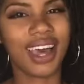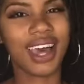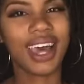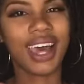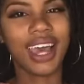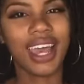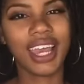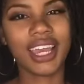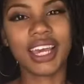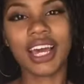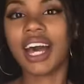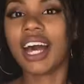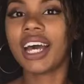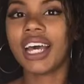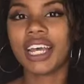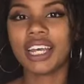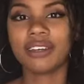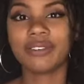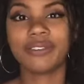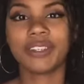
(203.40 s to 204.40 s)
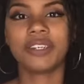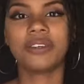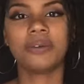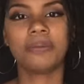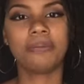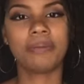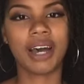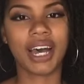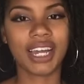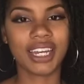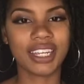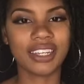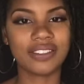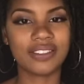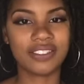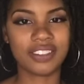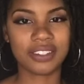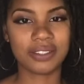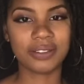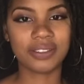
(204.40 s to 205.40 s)
I got a few
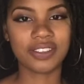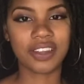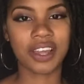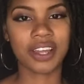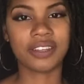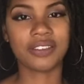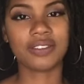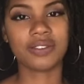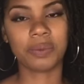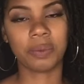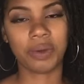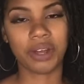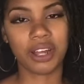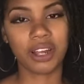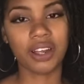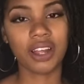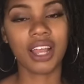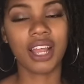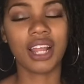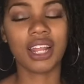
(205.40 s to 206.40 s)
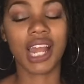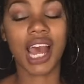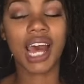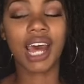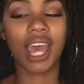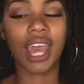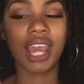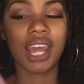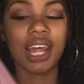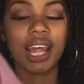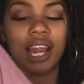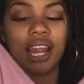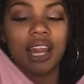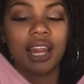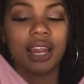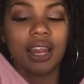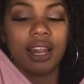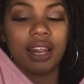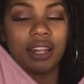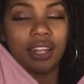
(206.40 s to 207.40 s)
bodysuits as well and I
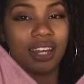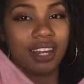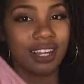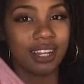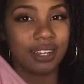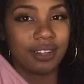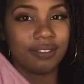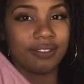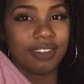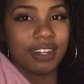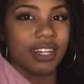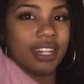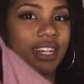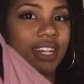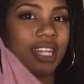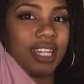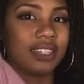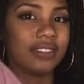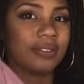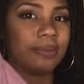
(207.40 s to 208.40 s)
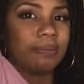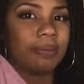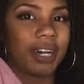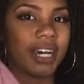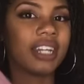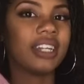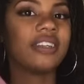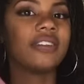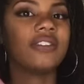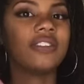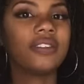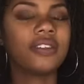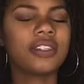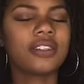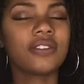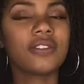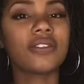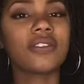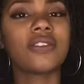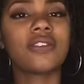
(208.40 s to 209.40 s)
love this bodysuit.
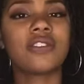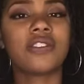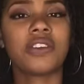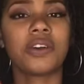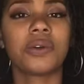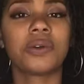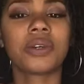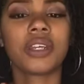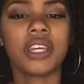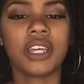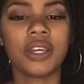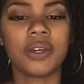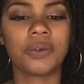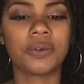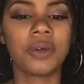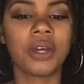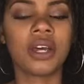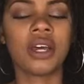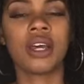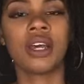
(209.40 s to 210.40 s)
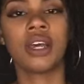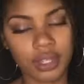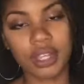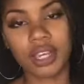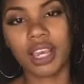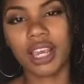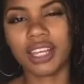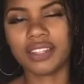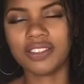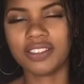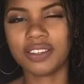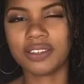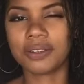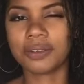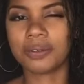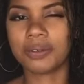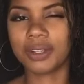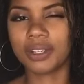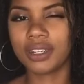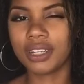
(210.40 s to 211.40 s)
This is so cute. It's a
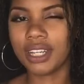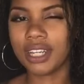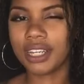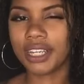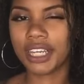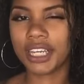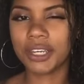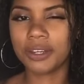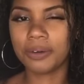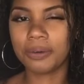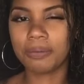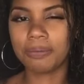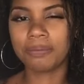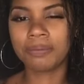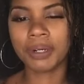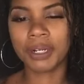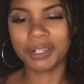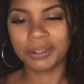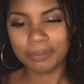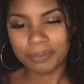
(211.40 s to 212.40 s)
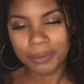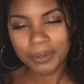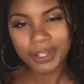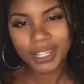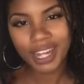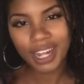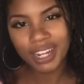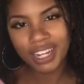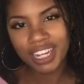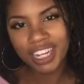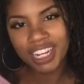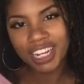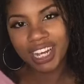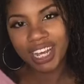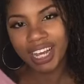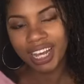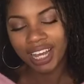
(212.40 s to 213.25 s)
really cute purple color